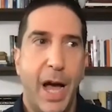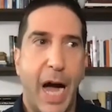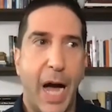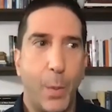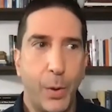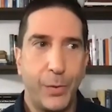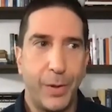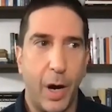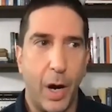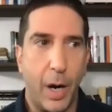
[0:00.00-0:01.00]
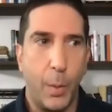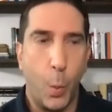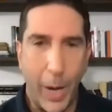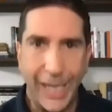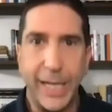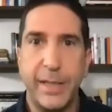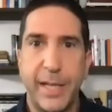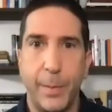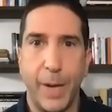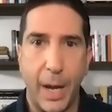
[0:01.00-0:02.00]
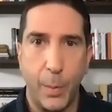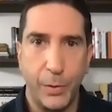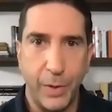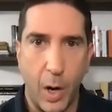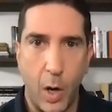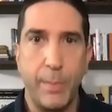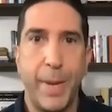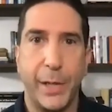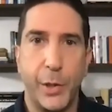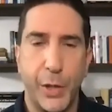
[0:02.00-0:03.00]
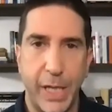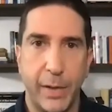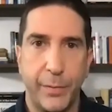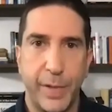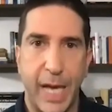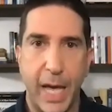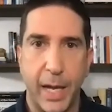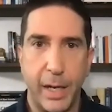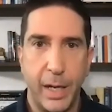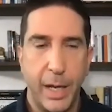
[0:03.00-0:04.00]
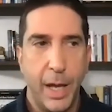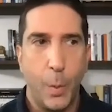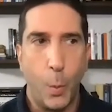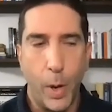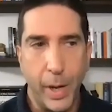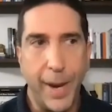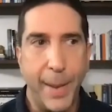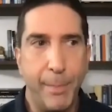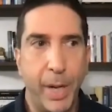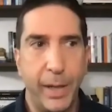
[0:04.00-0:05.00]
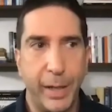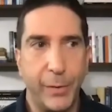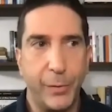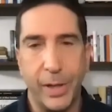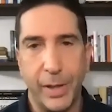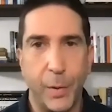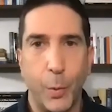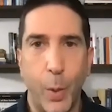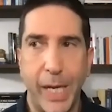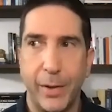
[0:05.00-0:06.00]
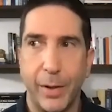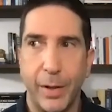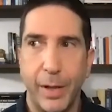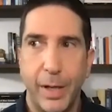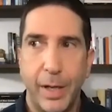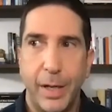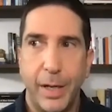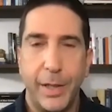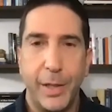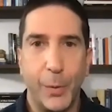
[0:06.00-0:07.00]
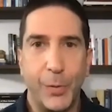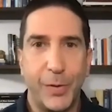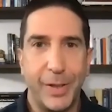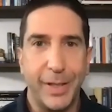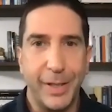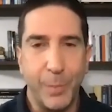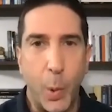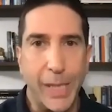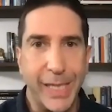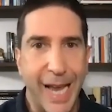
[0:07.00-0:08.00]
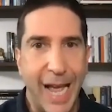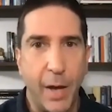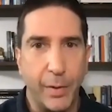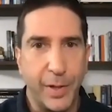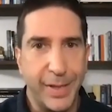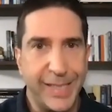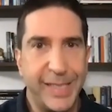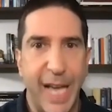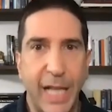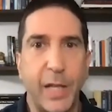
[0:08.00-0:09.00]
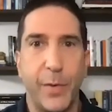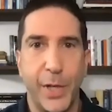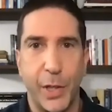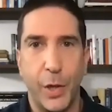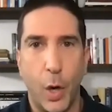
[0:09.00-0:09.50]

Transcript: I was waiting table. I was on my shift, and one of my buddies, another waiter, you know, pointed out to the television